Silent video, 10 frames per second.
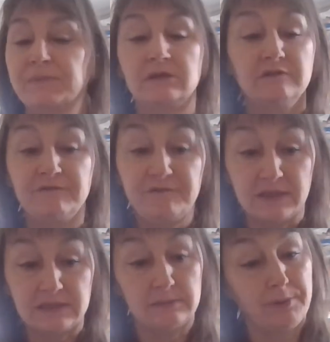to
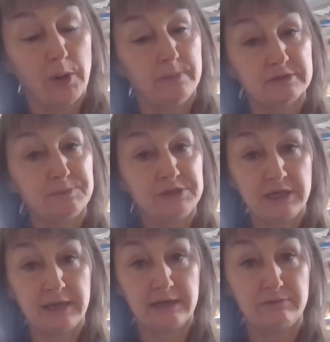fit the poem's
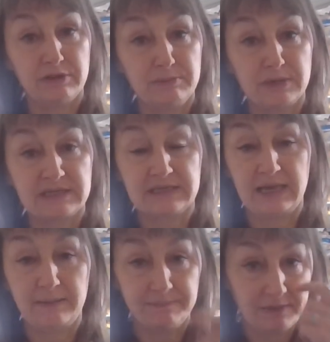particular rhythmic scheme.